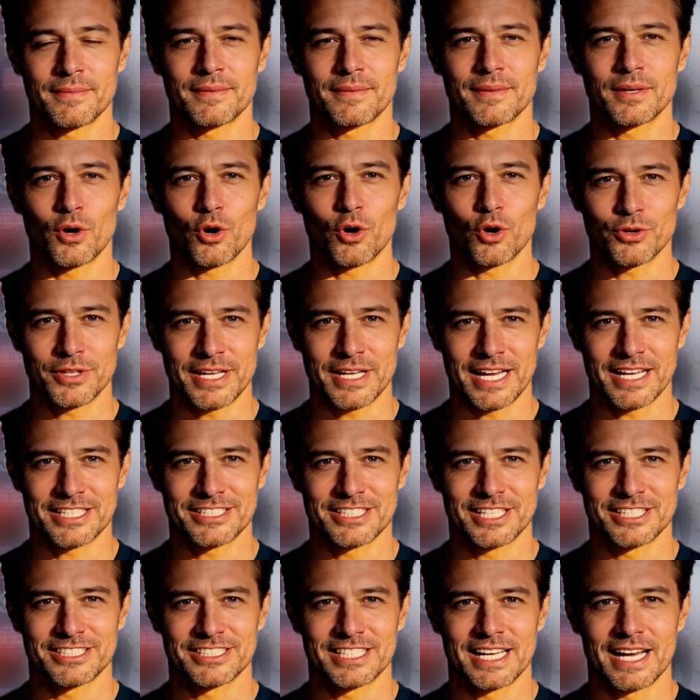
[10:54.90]
Call the
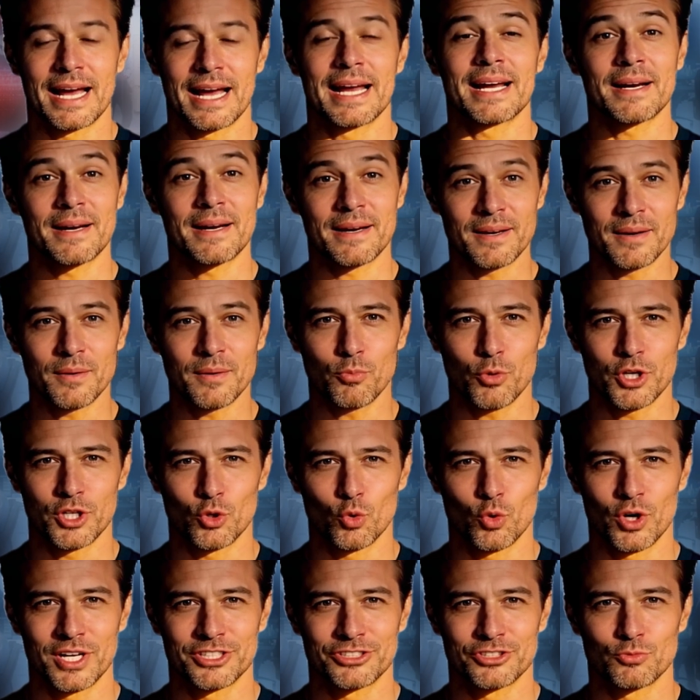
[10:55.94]
SSA,
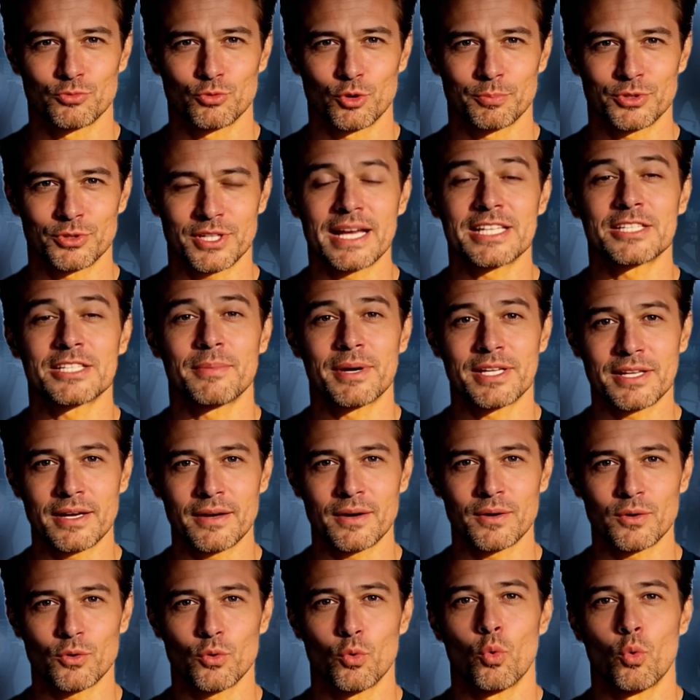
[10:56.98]
request a replacement,
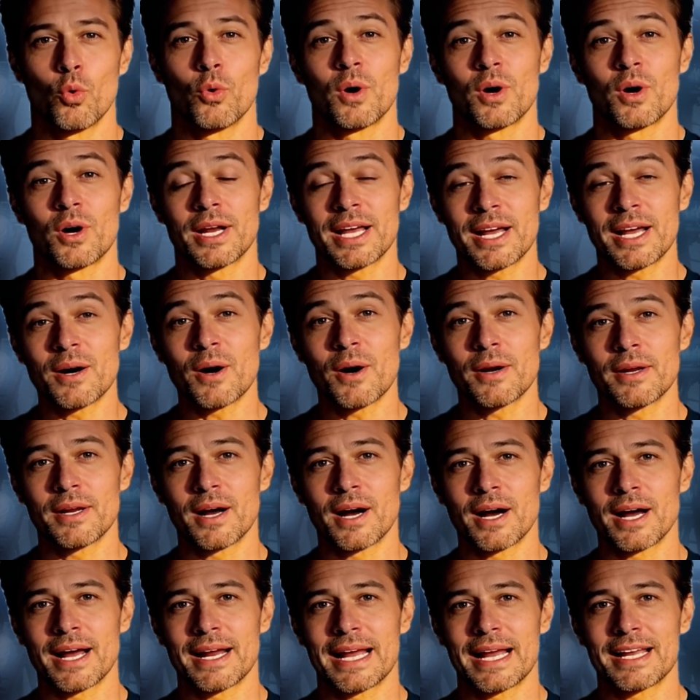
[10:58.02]
or log in
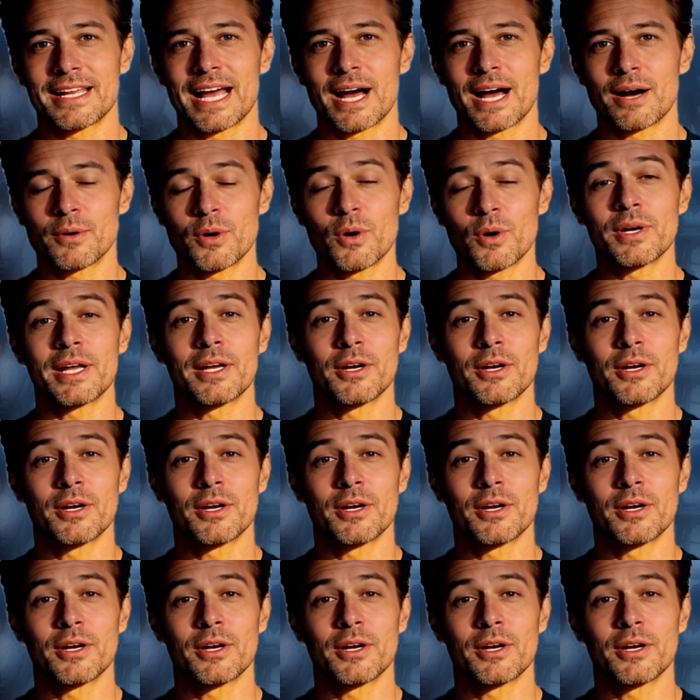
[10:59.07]
online and download it